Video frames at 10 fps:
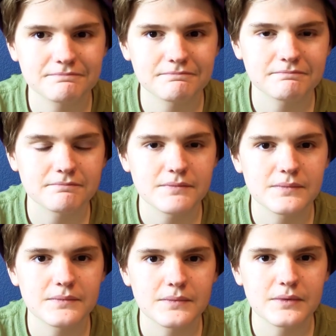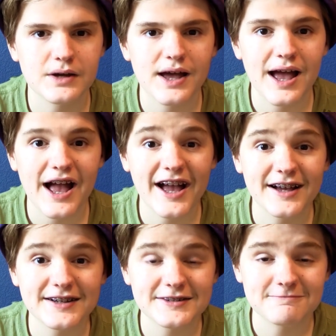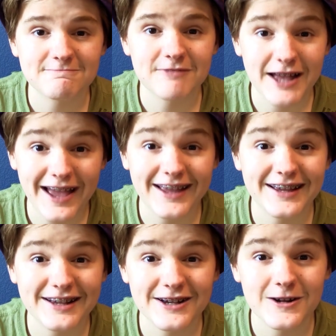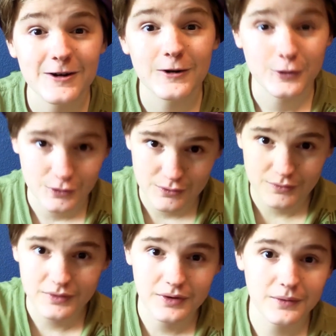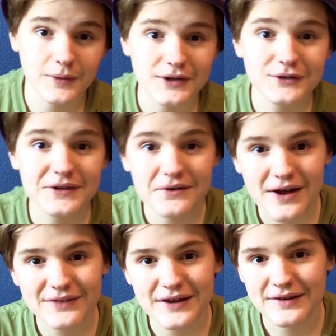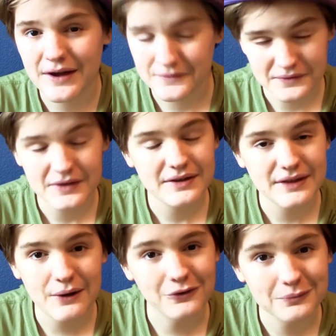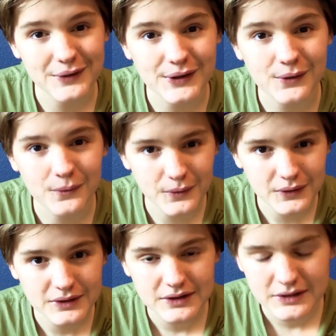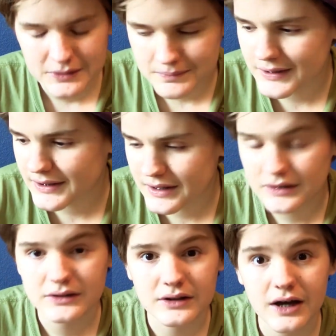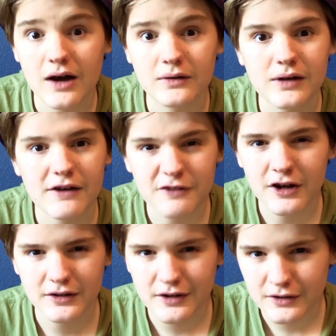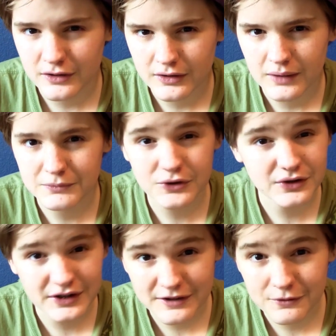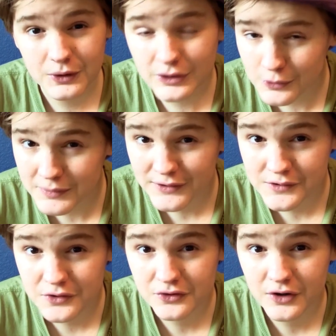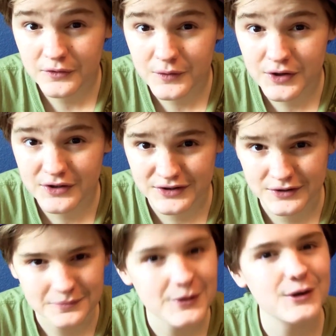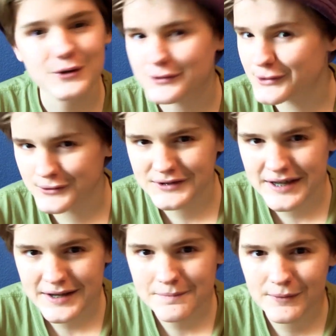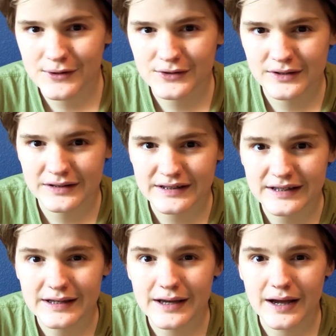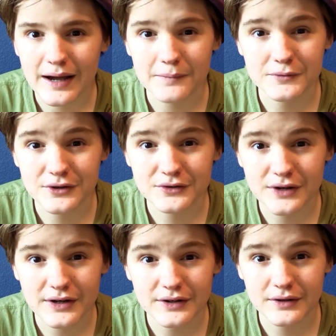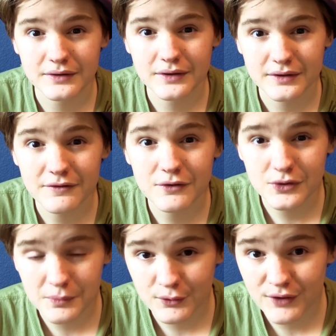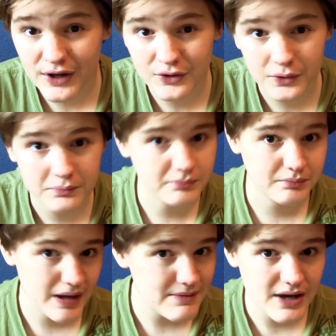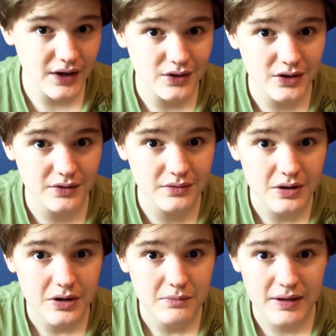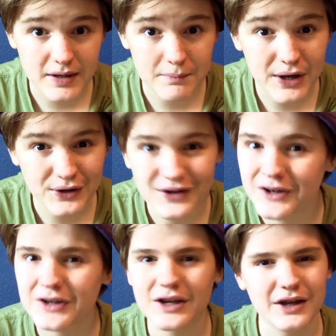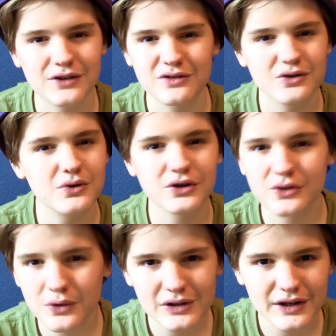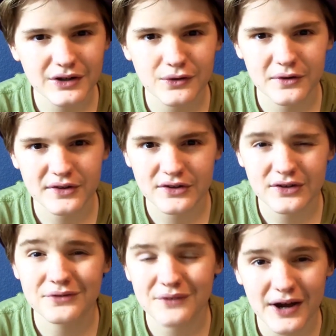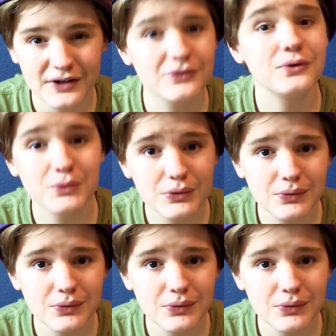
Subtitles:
that video was meant to be a joke about like someone who is just continually insulting you but just keeps on masking it as constructive criticism, and that was meant to be the joke. And it didn't really come out how I wanted it because it comes off way more mean-spirited. I mean, that's sort of the premise, that it's mean-spirited, but